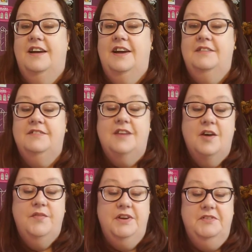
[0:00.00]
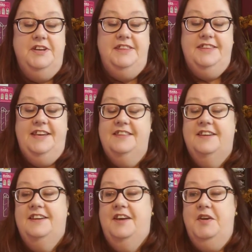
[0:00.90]
I love everything
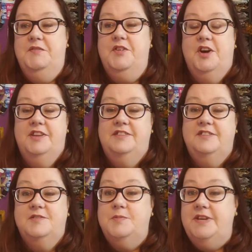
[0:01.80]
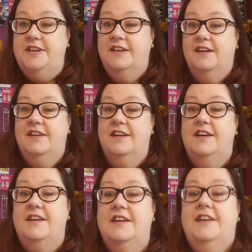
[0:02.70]
that I have gotten this week.
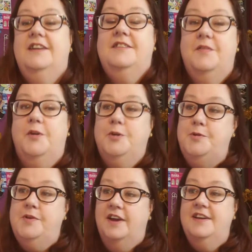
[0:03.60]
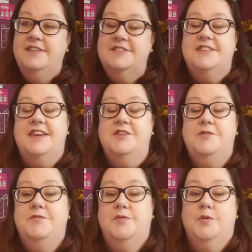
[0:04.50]
I love all you guys. Thank
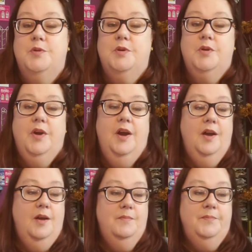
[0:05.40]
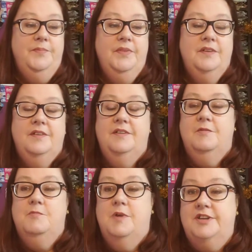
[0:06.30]
you for
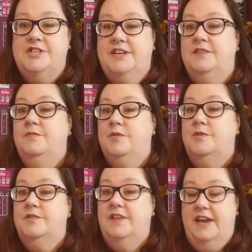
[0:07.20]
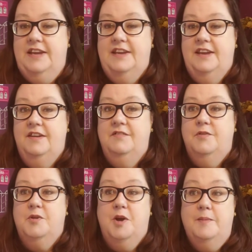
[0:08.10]
watching, for liking,
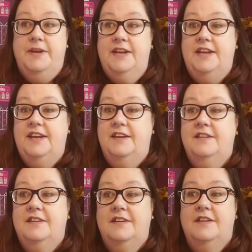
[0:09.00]
for commenting,